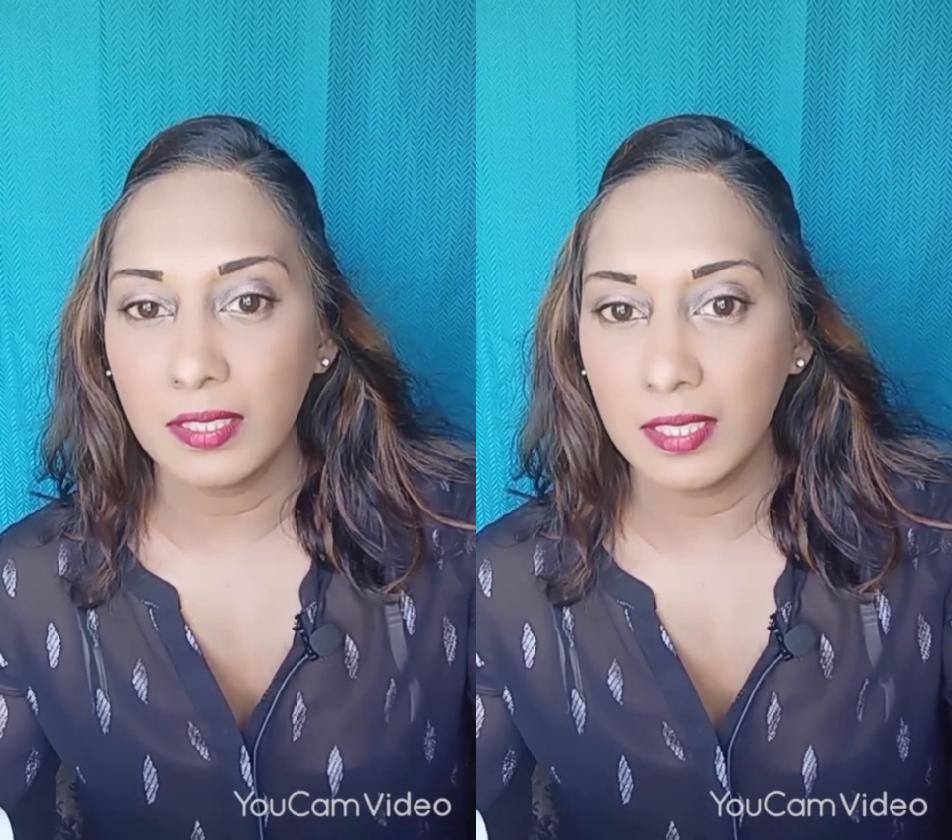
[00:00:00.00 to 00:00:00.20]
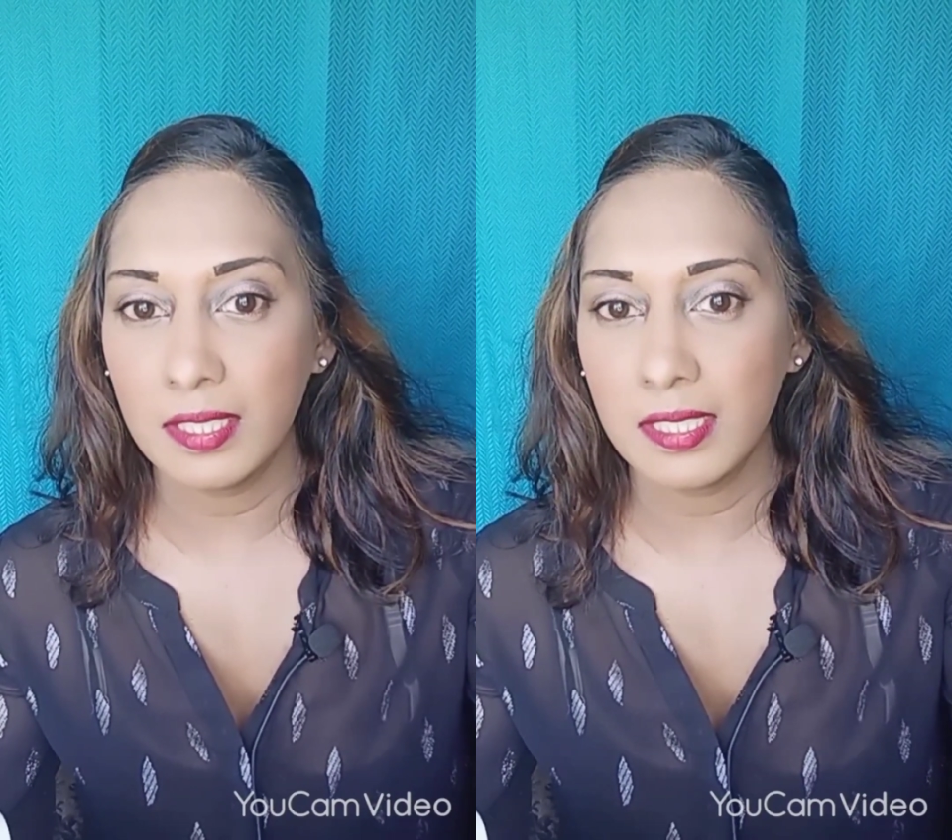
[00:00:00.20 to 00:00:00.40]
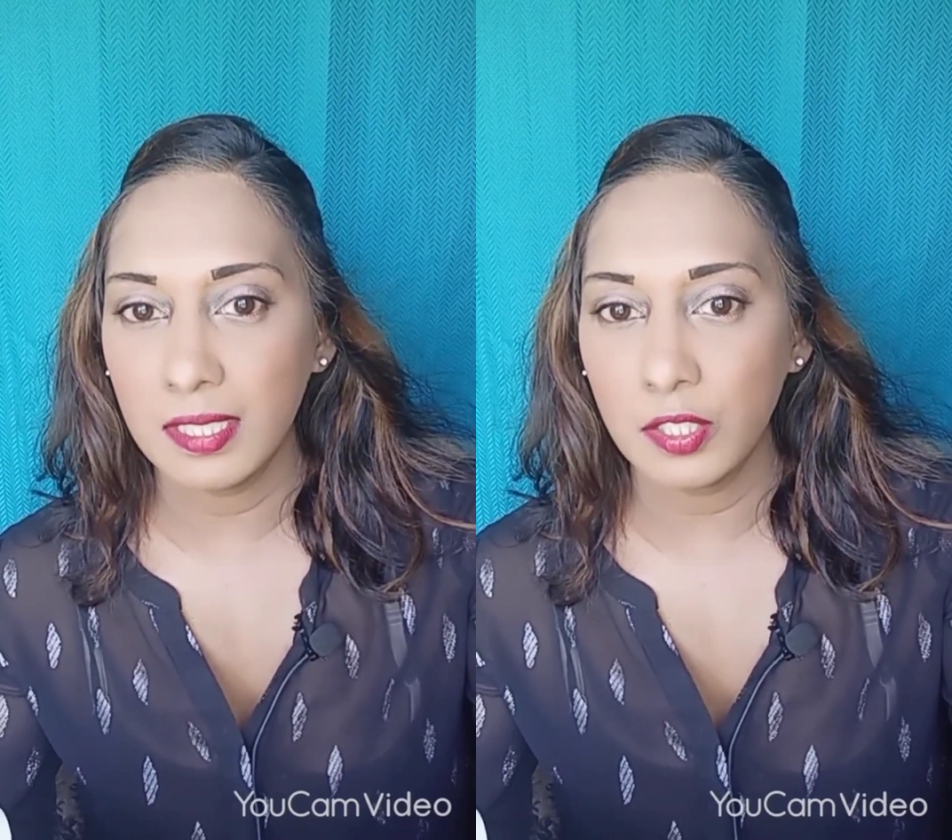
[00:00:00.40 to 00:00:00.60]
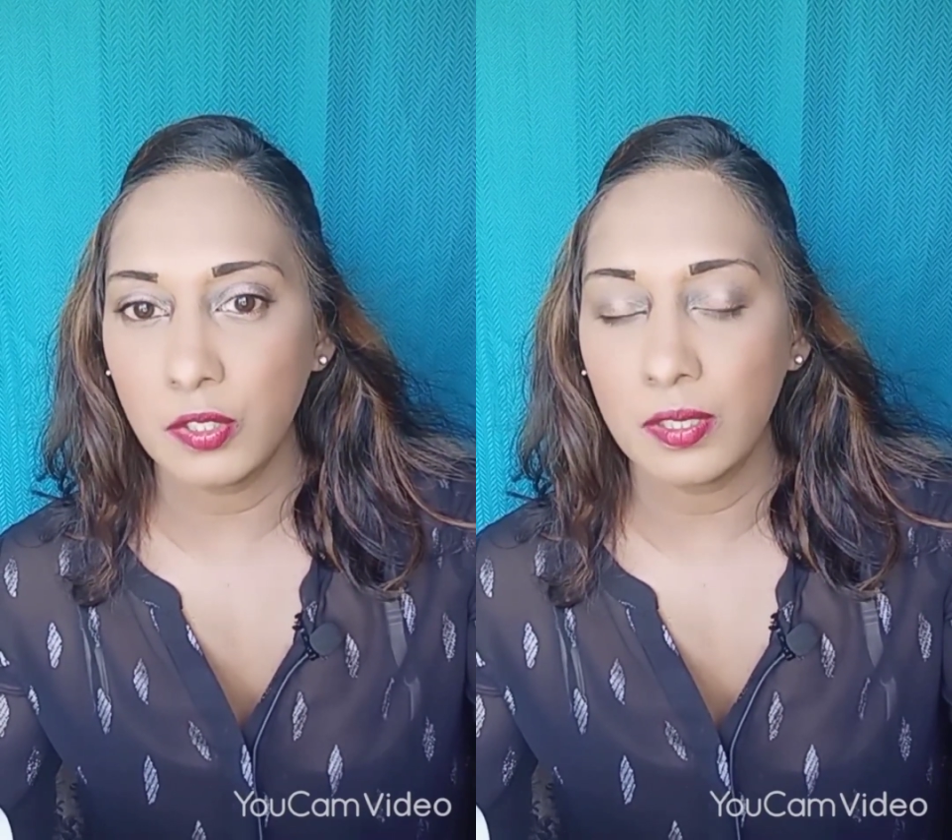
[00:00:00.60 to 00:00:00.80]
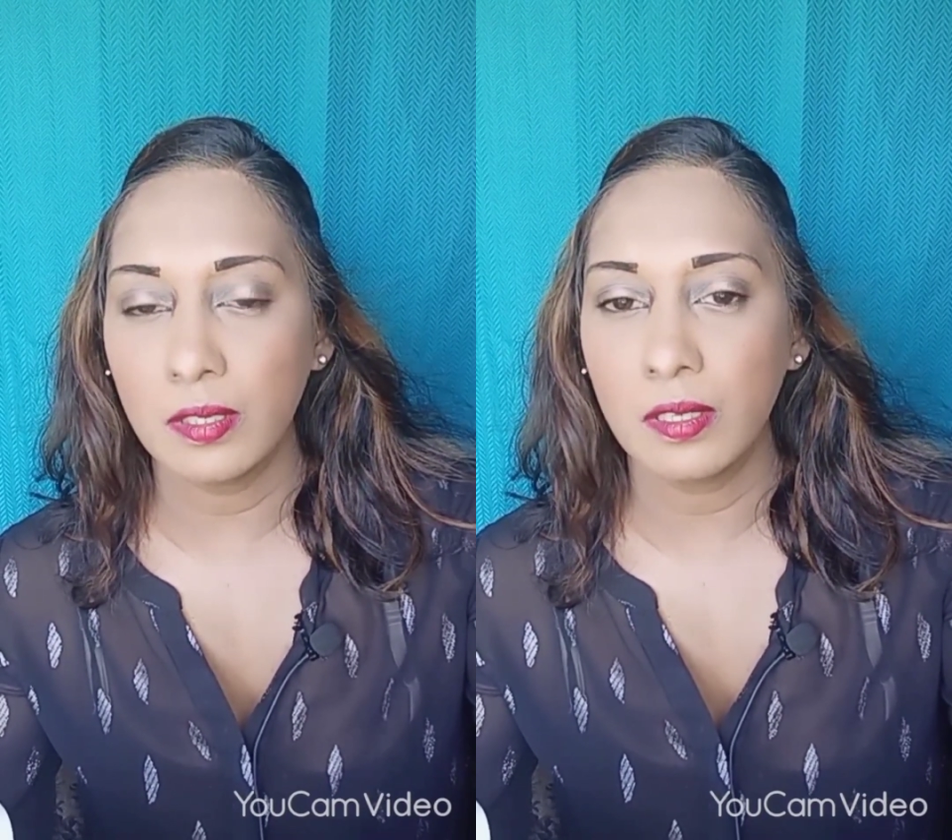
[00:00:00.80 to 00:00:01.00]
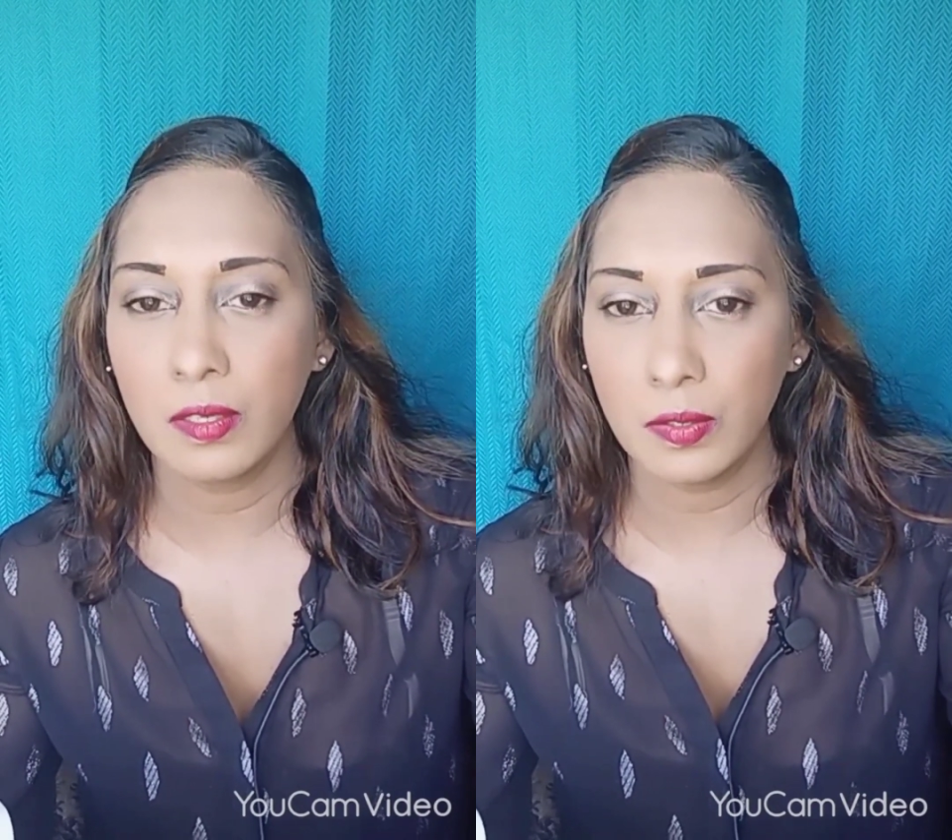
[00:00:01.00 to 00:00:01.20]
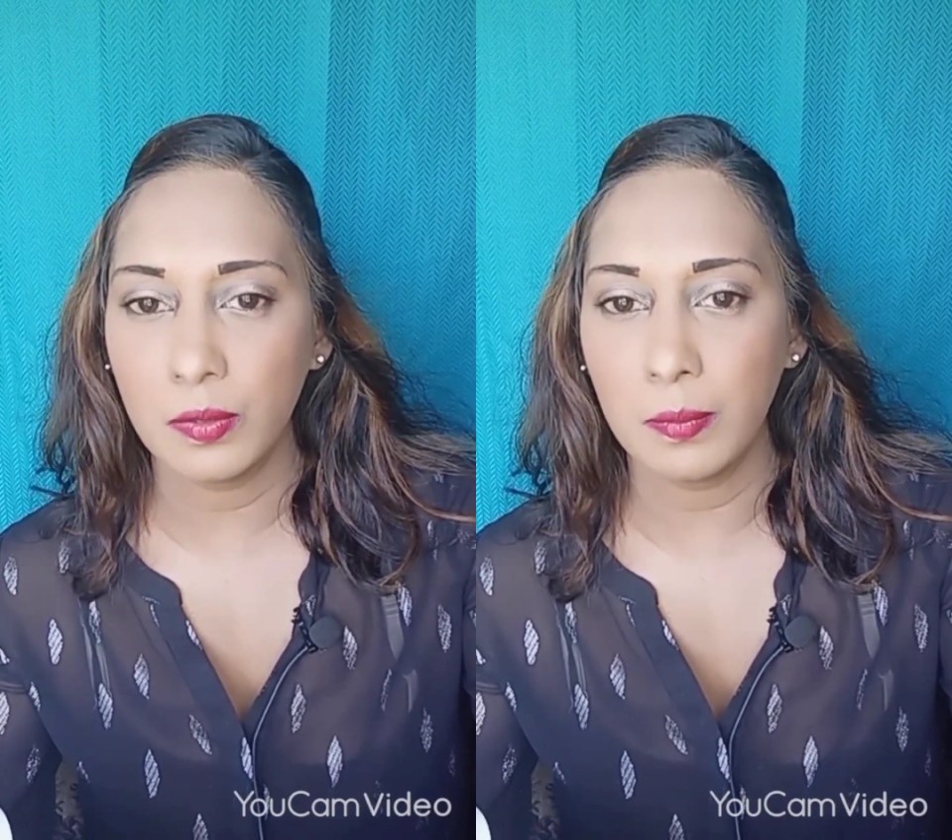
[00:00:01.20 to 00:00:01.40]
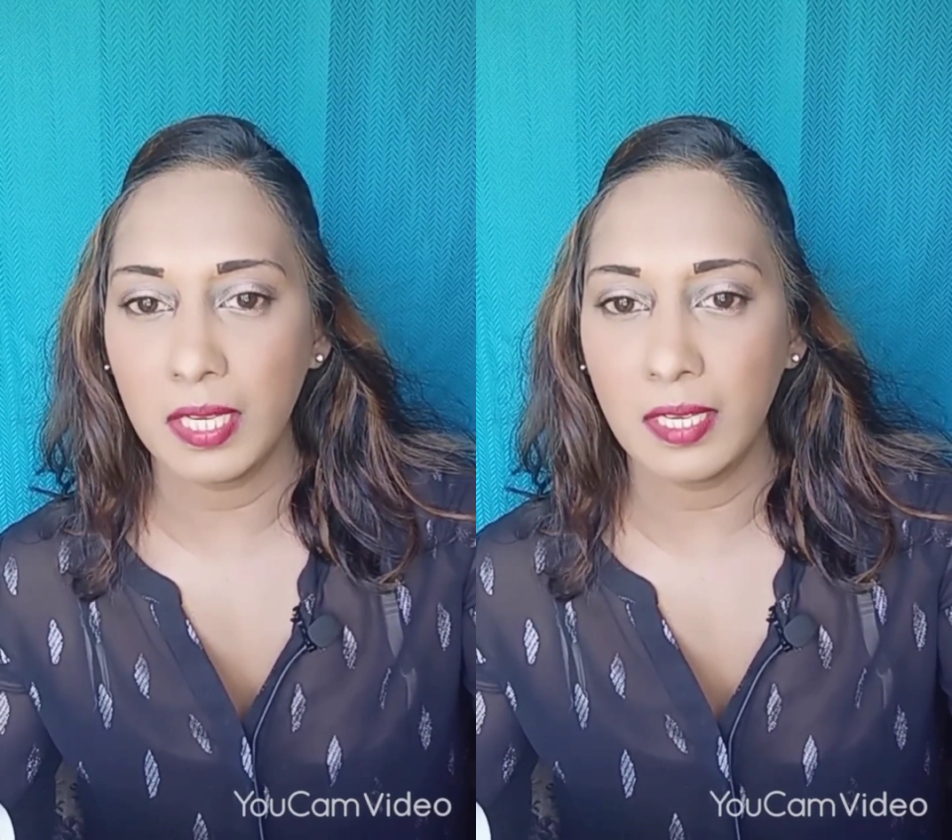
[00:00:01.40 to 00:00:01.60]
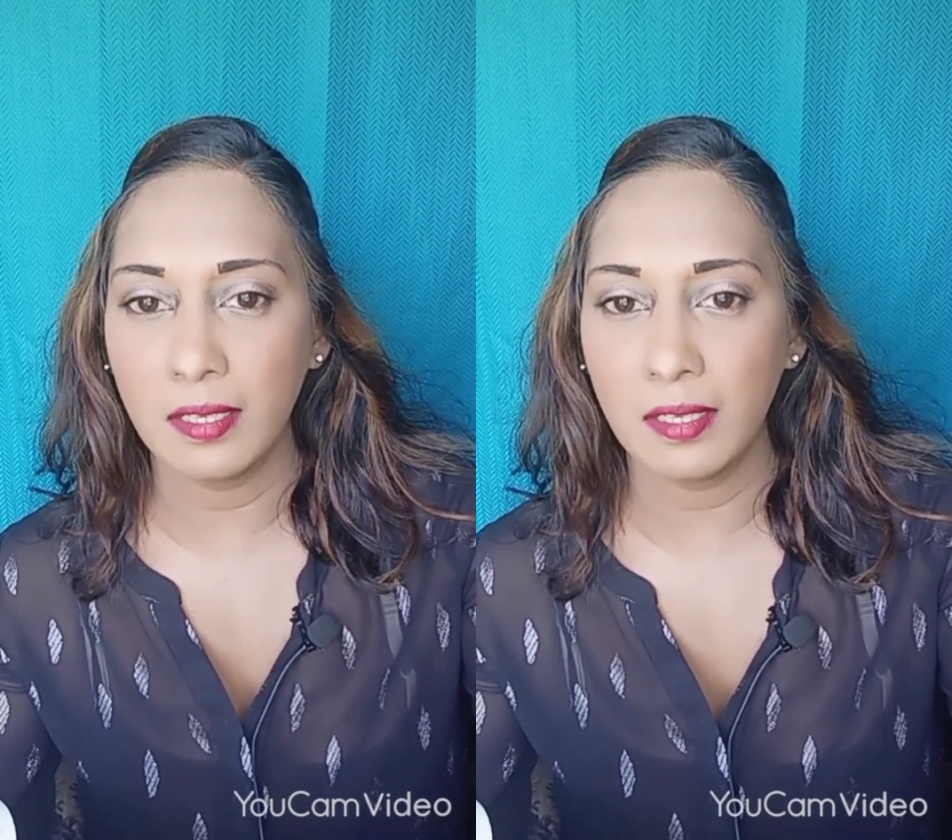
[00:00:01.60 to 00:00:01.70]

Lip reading: decision to make.